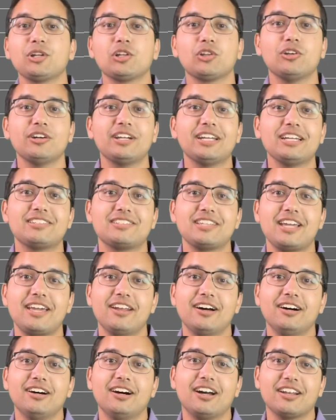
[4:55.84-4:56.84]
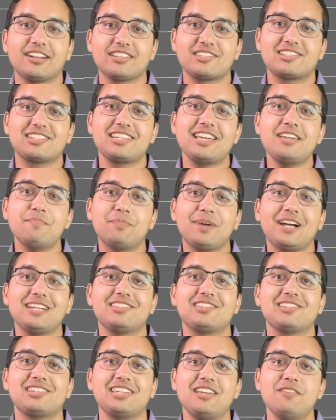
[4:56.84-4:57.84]
look at data on a
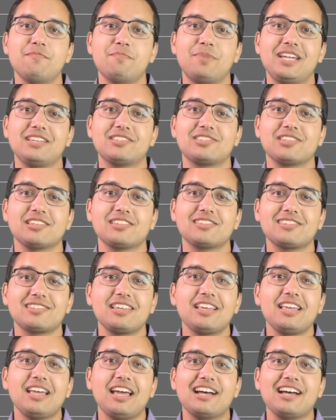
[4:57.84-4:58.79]
state-by-state basis,